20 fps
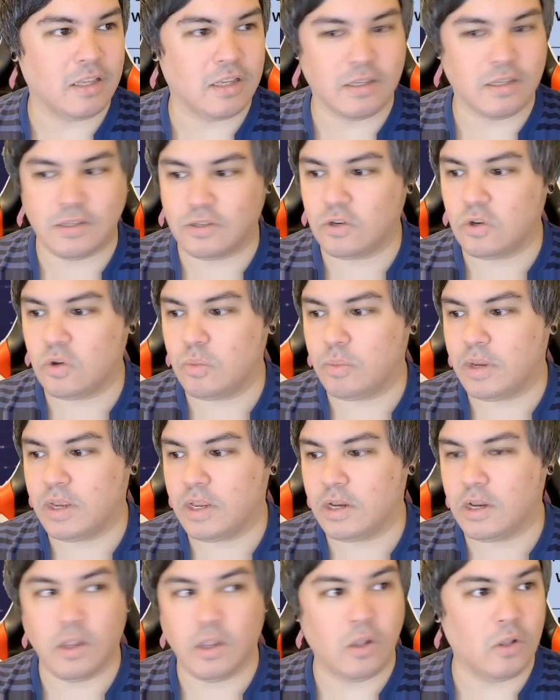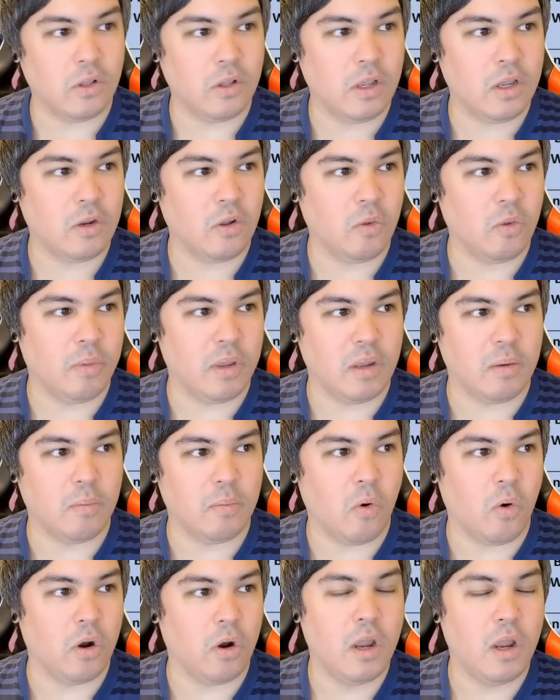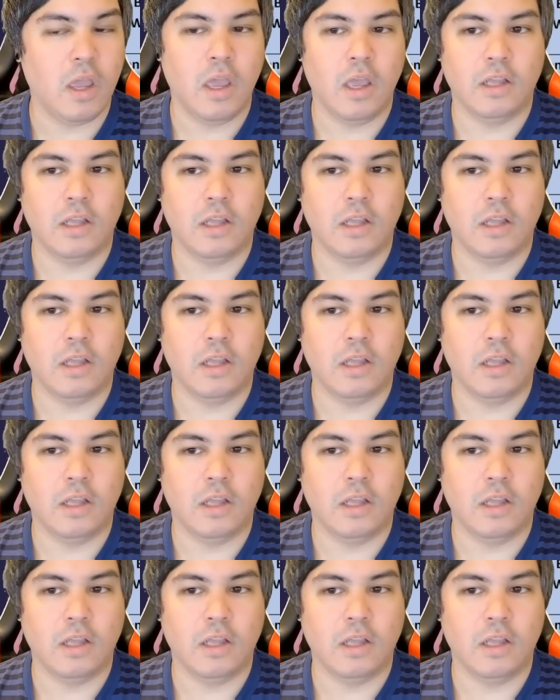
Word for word: Let's zoom in a little bit more.